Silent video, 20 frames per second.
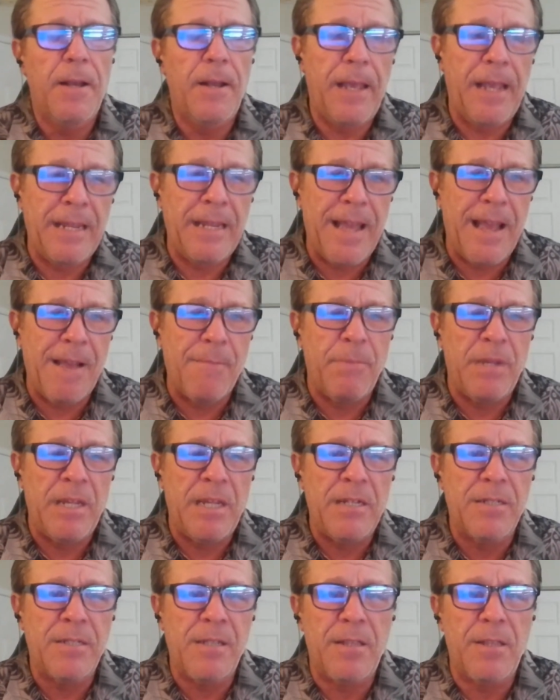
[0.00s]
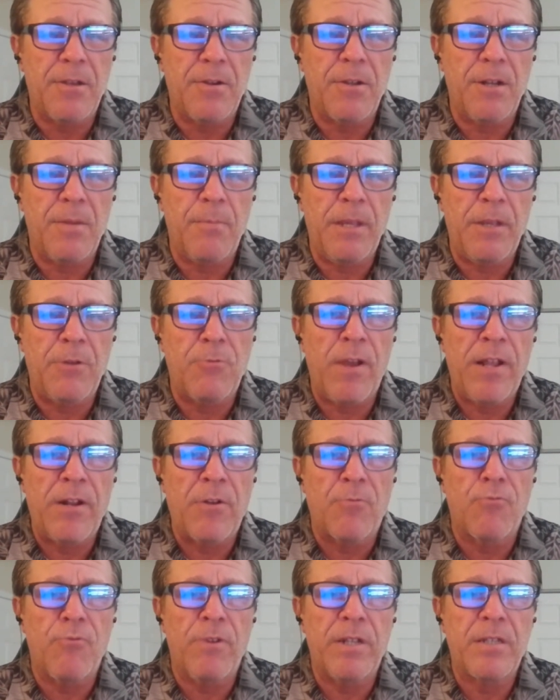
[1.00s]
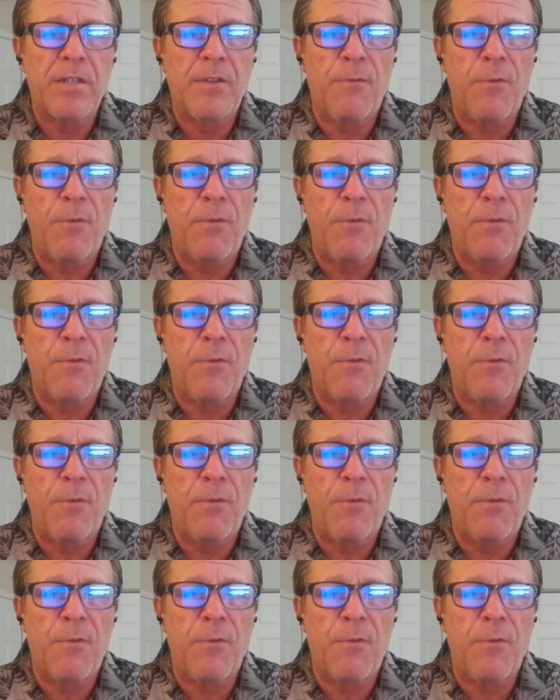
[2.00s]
And that means that they're going to be greater risk